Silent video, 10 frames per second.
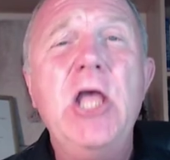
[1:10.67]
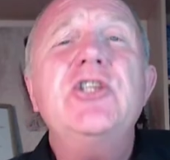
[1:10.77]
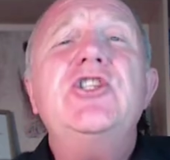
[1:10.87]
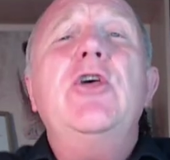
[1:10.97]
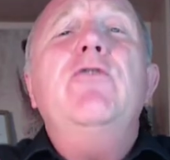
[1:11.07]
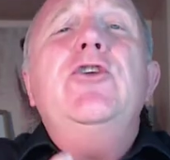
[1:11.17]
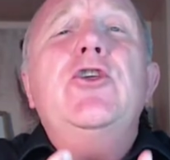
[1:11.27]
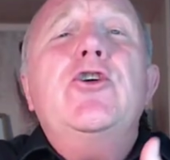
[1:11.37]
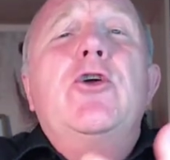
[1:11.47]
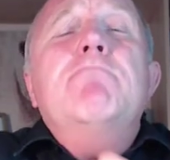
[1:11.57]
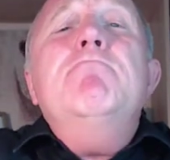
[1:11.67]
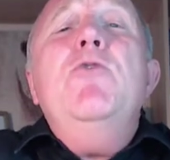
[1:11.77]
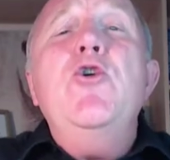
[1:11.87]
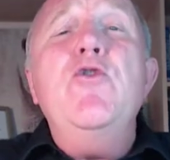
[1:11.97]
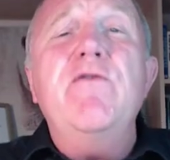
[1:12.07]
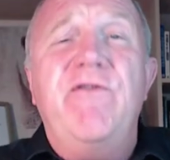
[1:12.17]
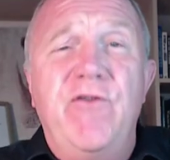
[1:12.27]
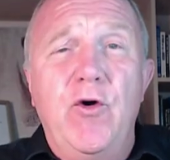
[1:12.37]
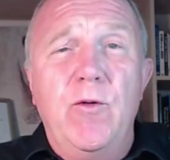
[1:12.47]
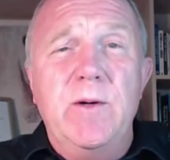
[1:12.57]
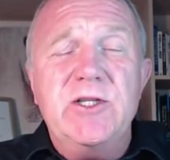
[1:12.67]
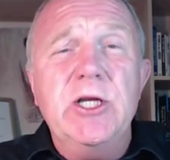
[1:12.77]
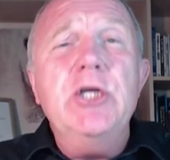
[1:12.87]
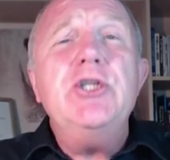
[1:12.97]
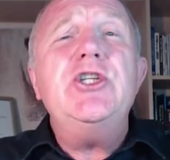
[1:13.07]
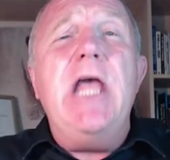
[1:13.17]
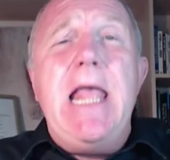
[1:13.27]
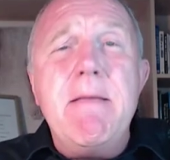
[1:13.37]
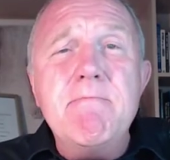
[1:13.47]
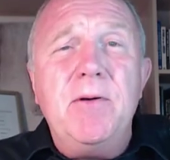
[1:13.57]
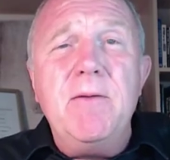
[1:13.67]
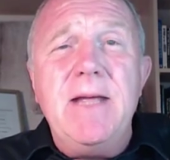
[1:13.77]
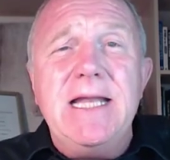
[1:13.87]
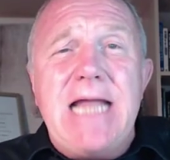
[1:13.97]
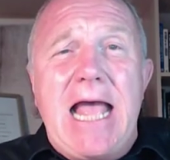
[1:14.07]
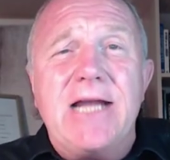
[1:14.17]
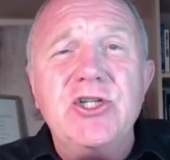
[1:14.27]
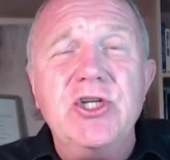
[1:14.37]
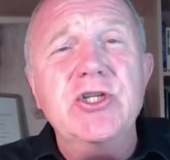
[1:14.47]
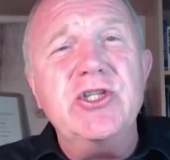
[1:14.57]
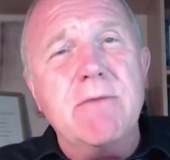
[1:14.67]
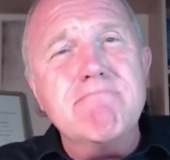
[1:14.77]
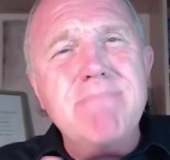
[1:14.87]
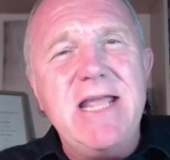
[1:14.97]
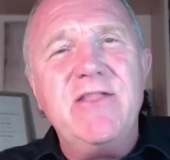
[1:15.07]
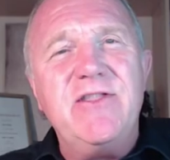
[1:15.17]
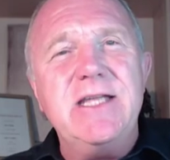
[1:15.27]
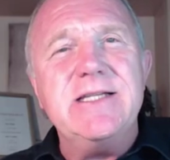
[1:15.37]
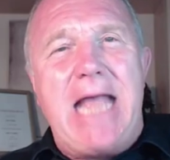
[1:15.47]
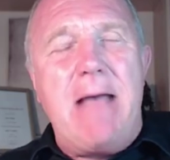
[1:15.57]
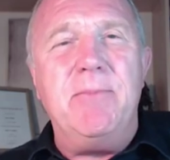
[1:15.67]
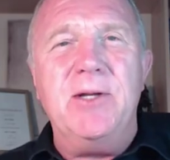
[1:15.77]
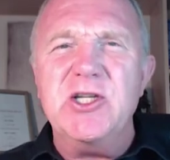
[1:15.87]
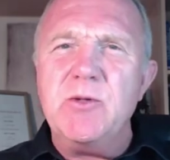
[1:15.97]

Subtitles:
so that you can move forward to implement actions and make things happen.